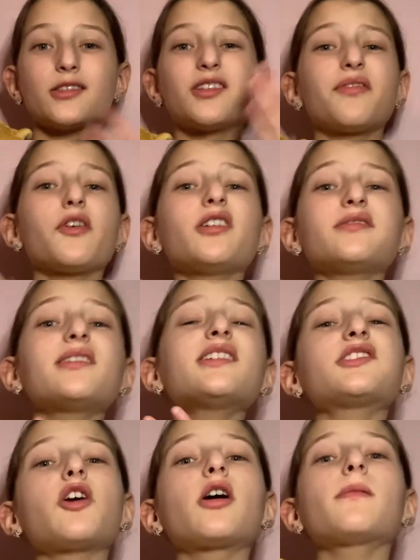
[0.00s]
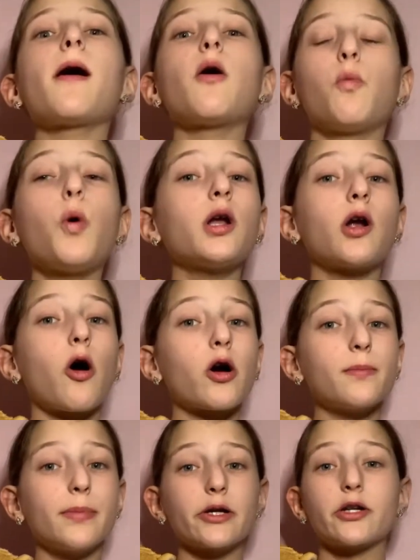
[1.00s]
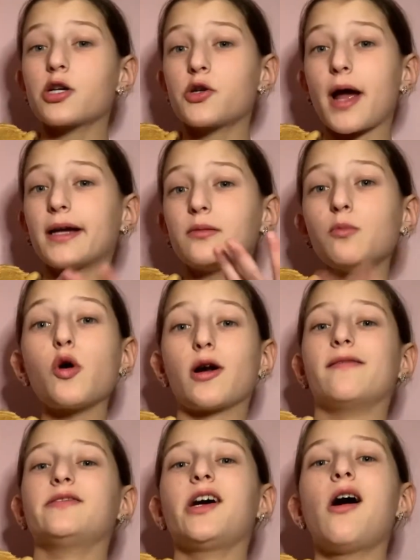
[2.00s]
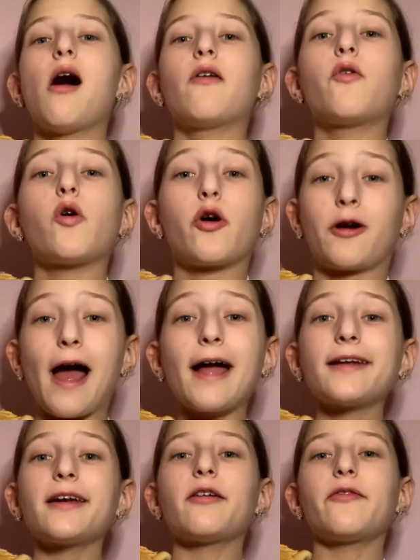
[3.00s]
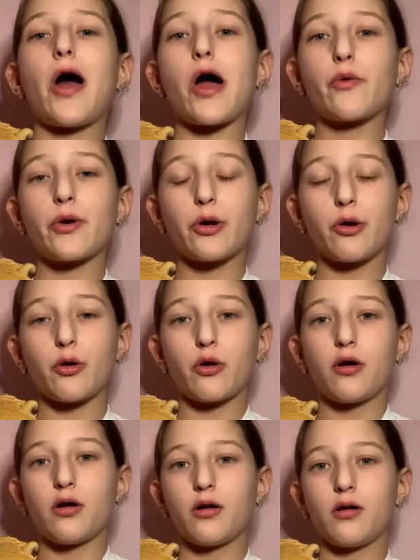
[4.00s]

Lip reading: So first, let's talk about what are bearded dragon morphs for any of our